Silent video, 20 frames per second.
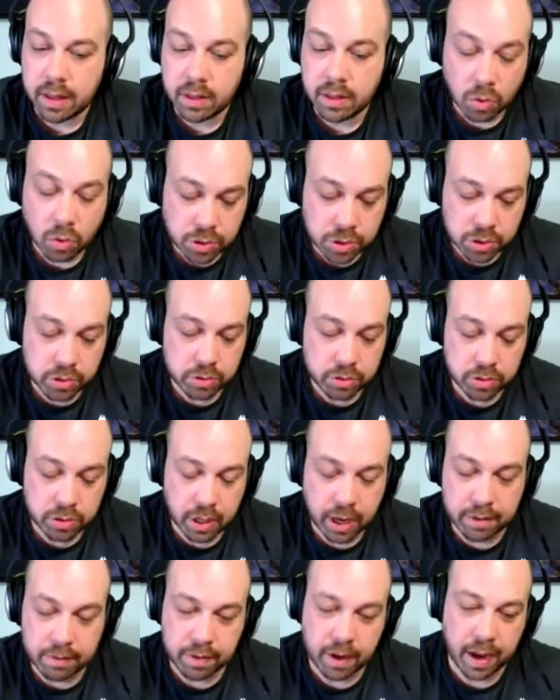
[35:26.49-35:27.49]
No
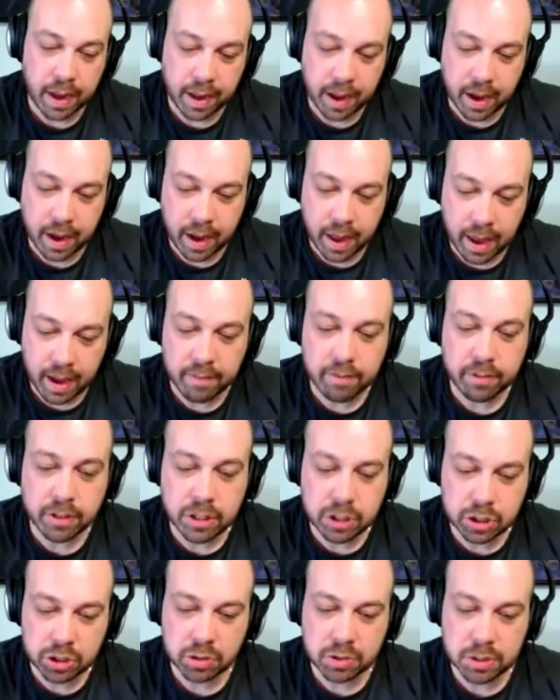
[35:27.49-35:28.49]
two. I I
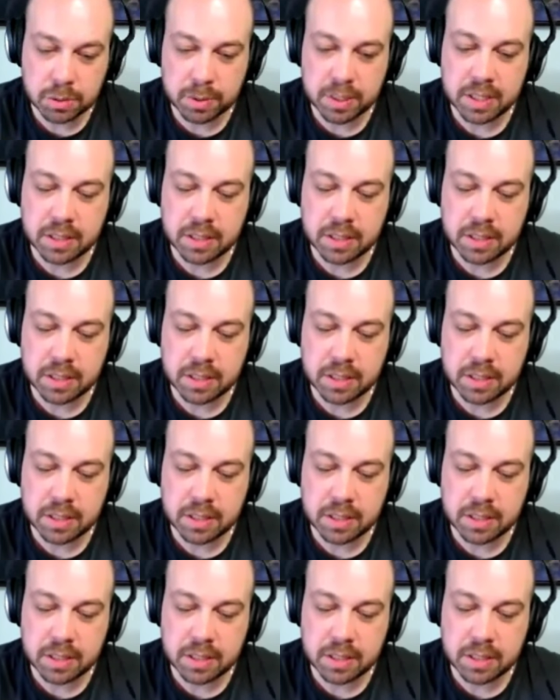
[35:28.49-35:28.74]
every show has